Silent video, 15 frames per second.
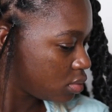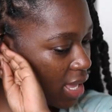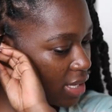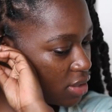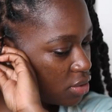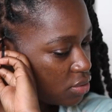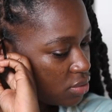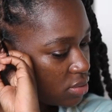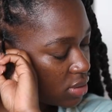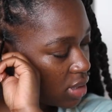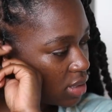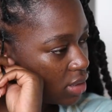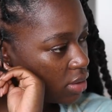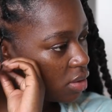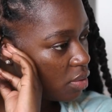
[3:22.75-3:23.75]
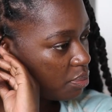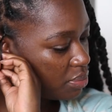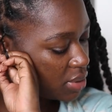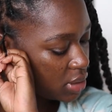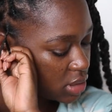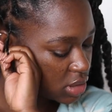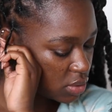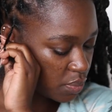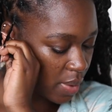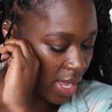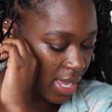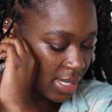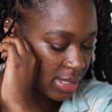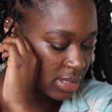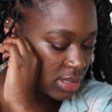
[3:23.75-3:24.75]
I use a little
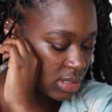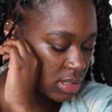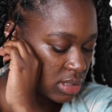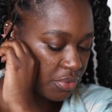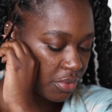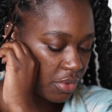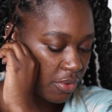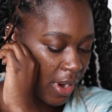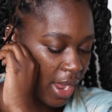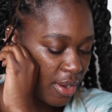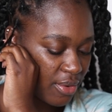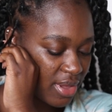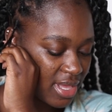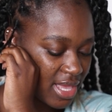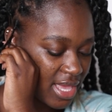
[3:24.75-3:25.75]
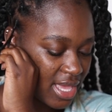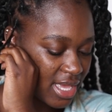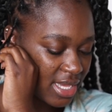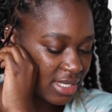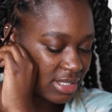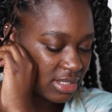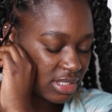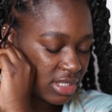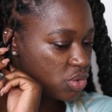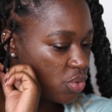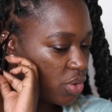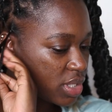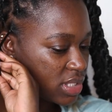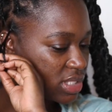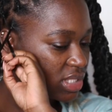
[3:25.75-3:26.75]
beeswax throughout and
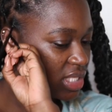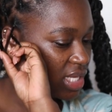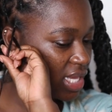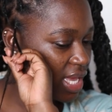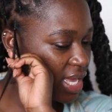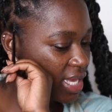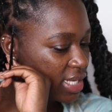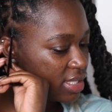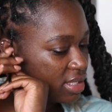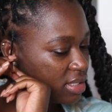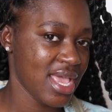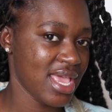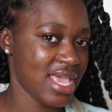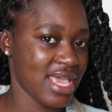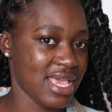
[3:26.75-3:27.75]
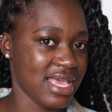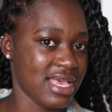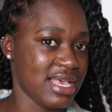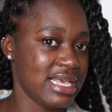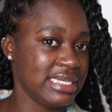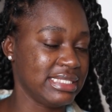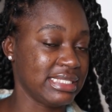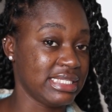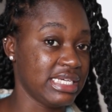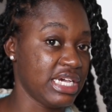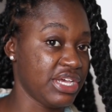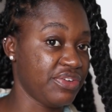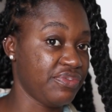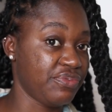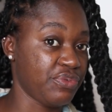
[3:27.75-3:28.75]
towards the end it is
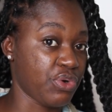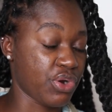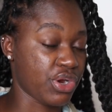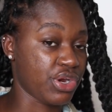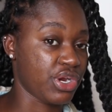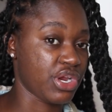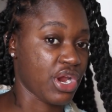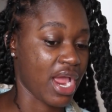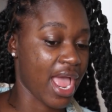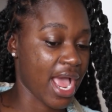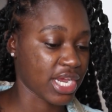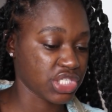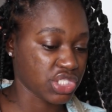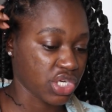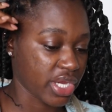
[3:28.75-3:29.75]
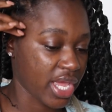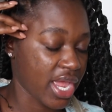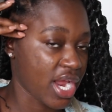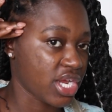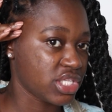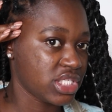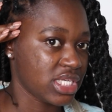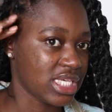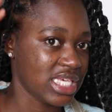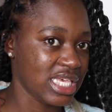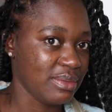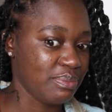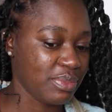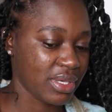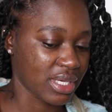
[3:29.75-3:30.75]
good for your actual hair to keep
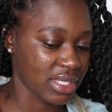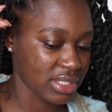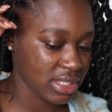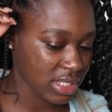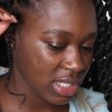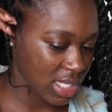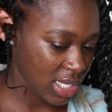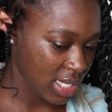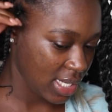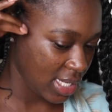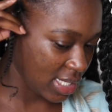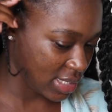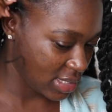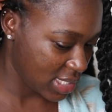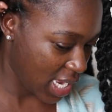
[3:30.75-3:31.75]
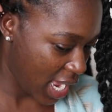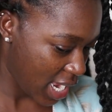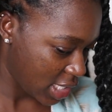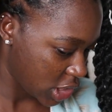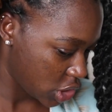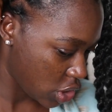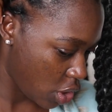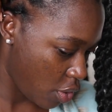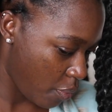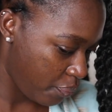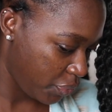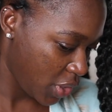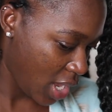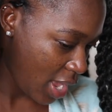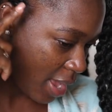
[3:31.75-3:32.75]
it intact. So,
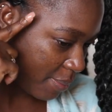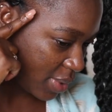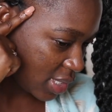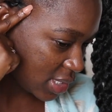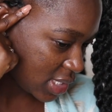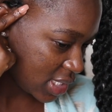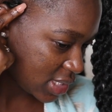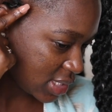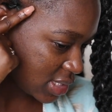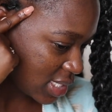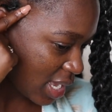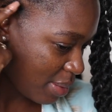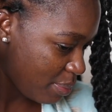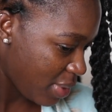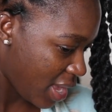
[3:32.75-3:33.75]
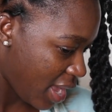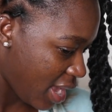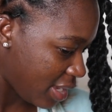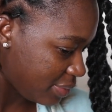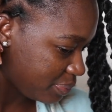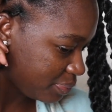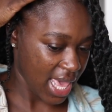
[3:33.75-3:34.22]
I mean, this is not bad.